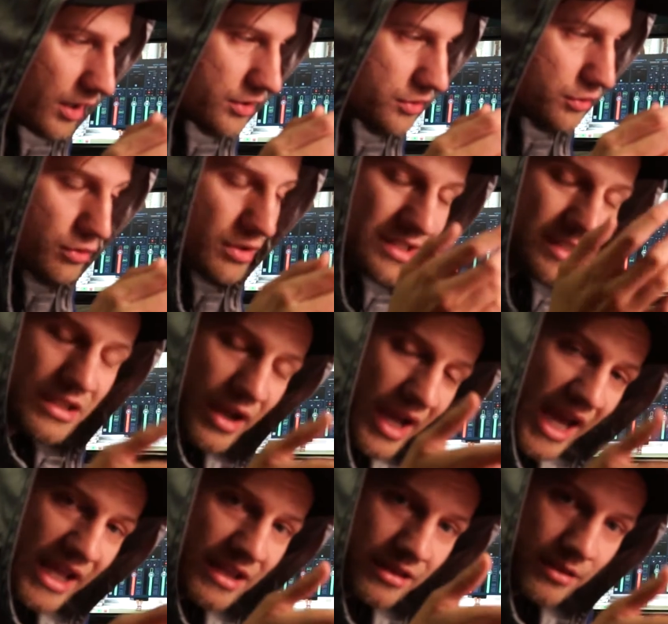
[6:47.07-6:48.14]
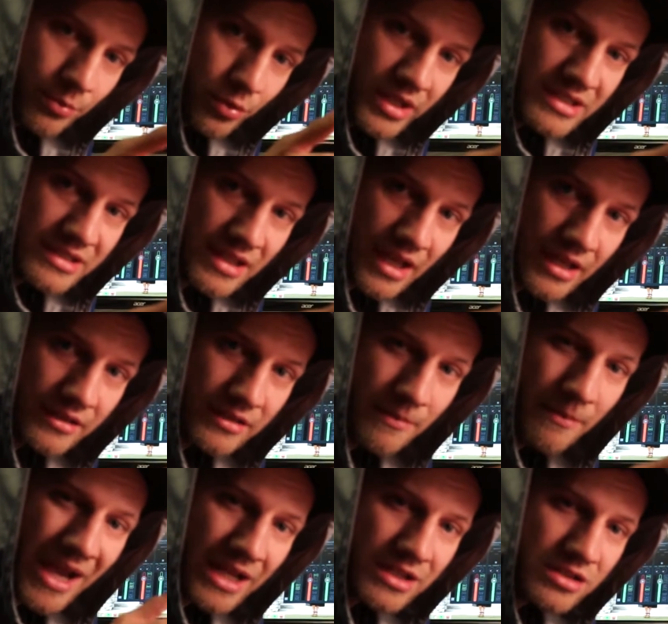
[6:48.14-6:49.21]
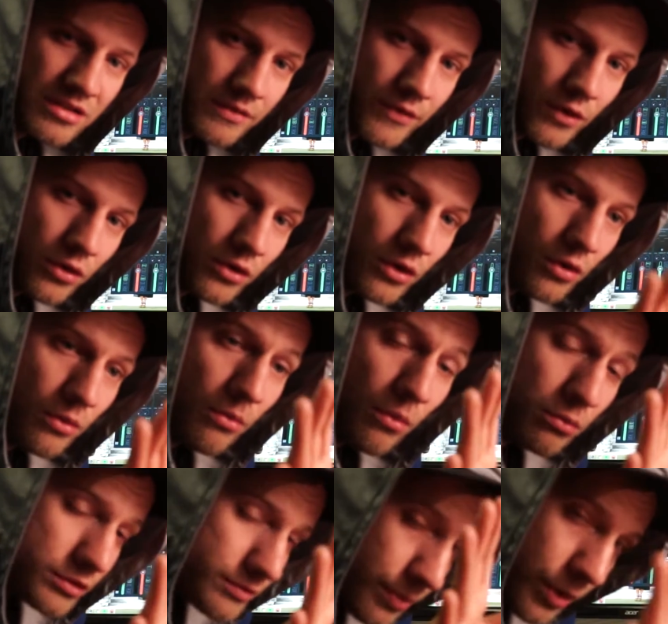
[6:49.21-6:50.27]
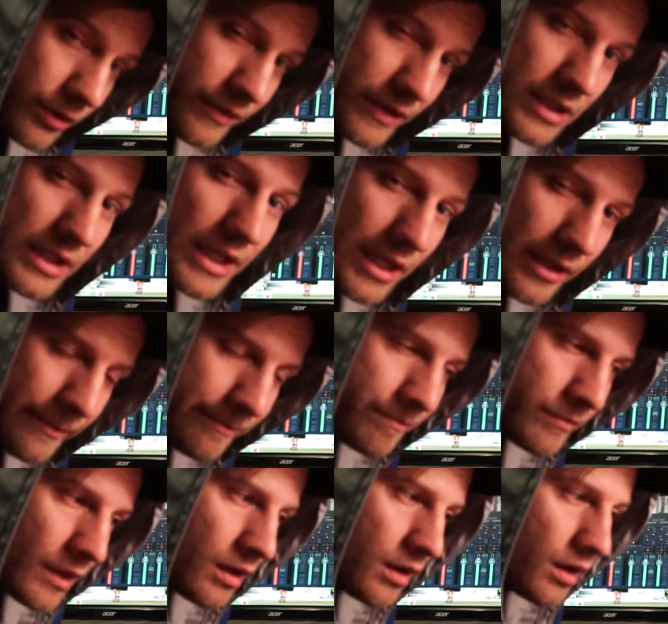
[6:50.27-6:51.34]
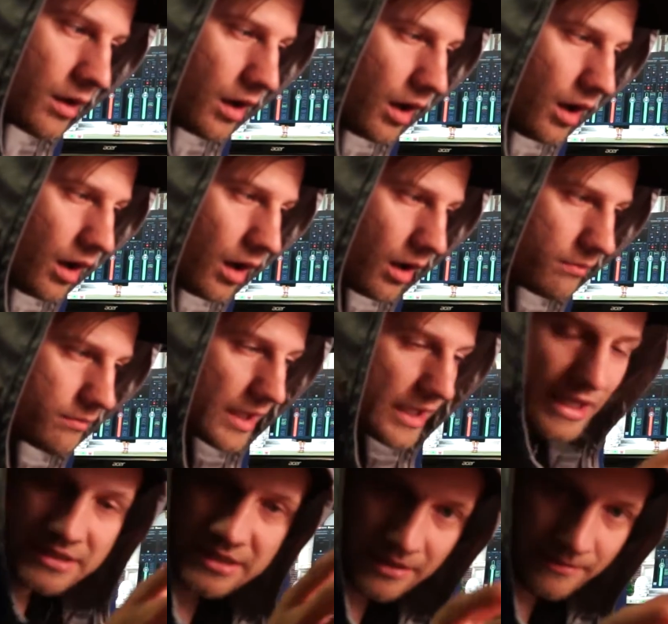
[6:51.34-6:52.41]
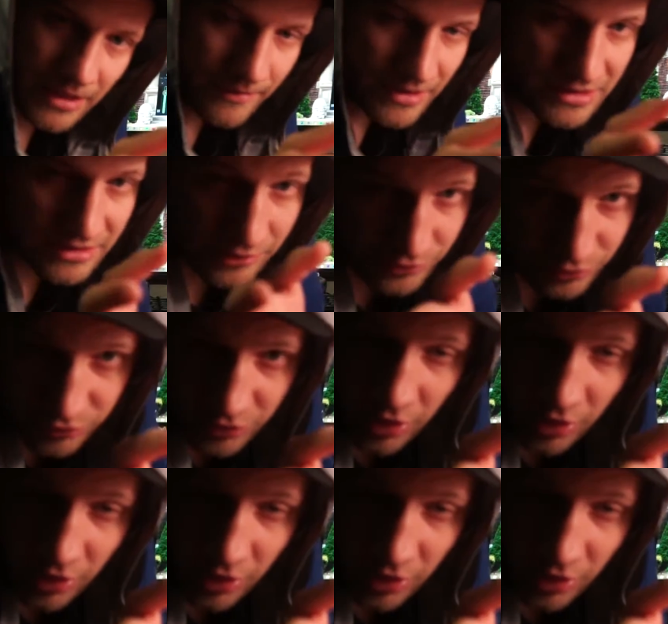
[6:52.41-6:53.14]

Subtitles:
So you can still edit the preset to match the photo perfectly. Like I said, maybe it's a little too